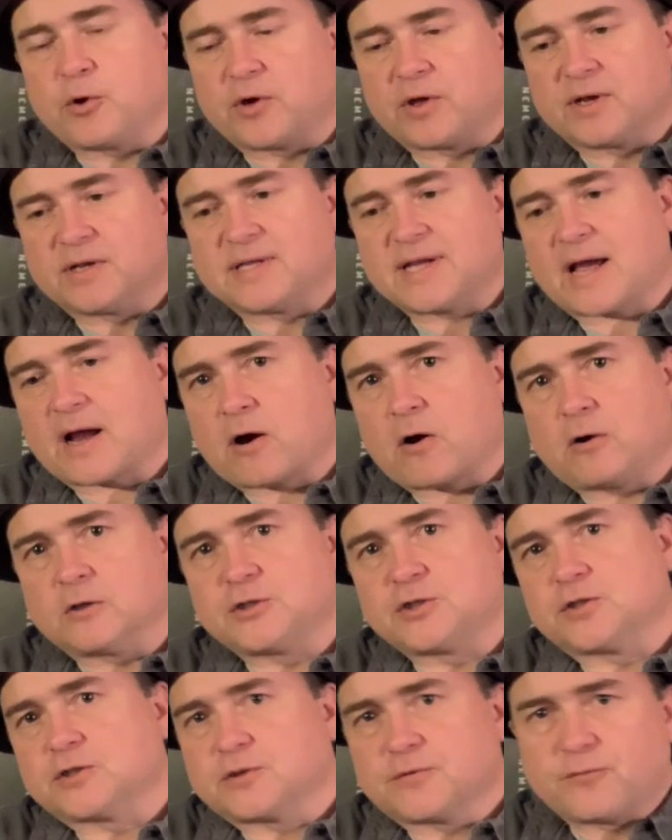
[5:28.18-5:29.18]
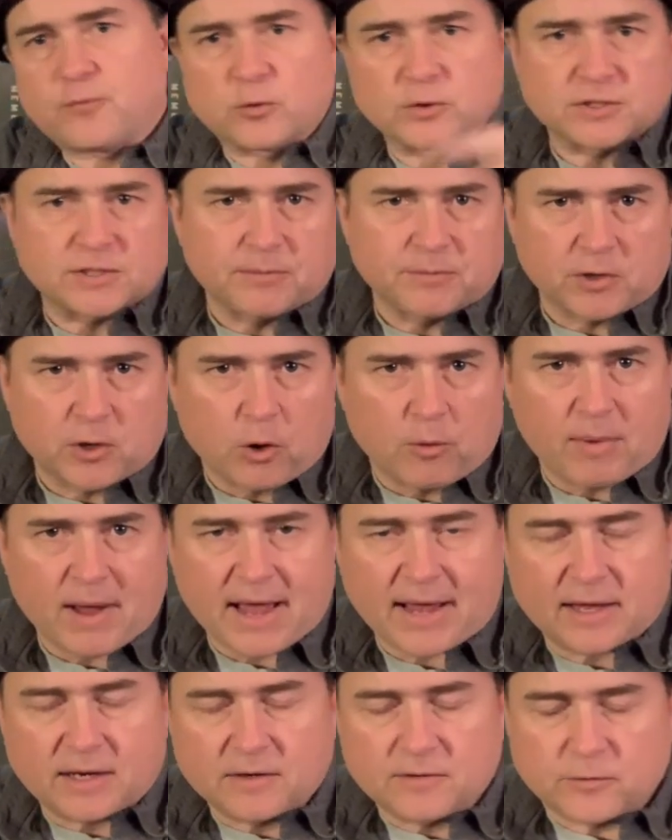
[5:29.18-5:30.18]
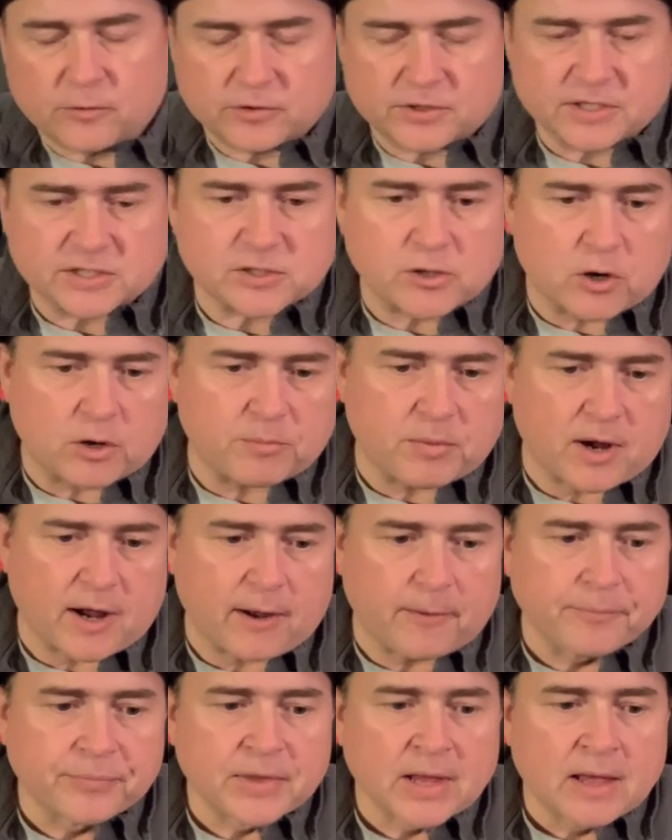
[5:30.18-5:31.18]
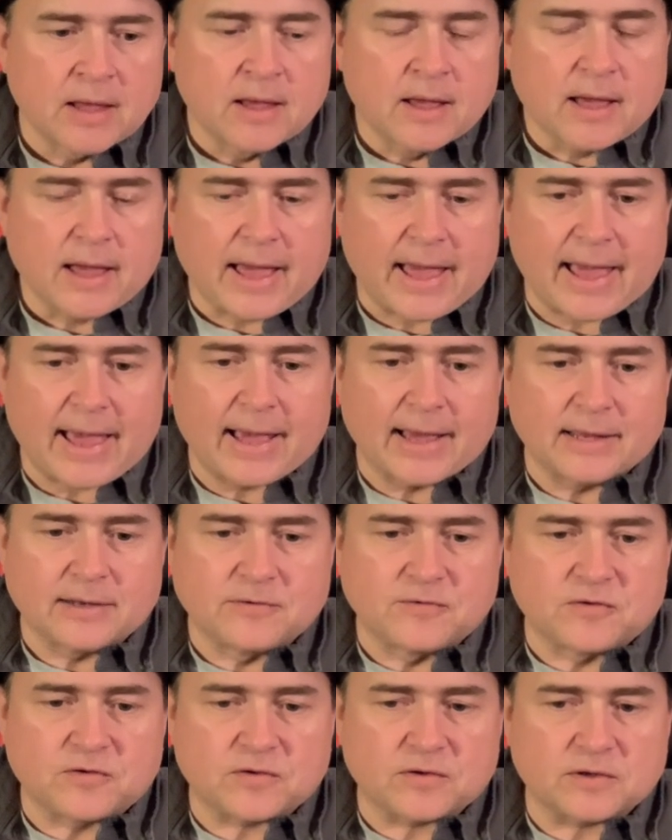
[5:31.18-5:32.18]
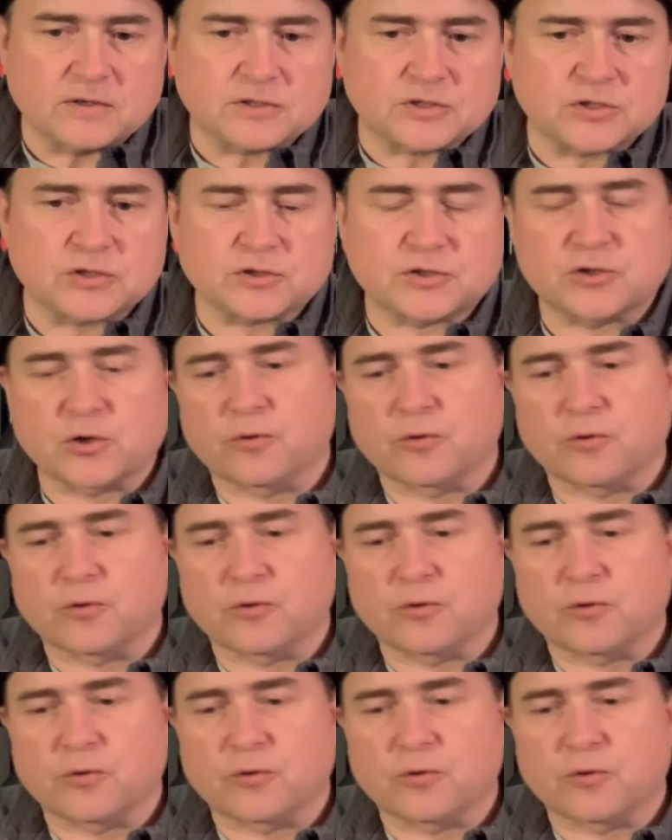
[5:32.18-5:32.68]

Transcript: can attack cards just to force them to go back into their discard pile. And so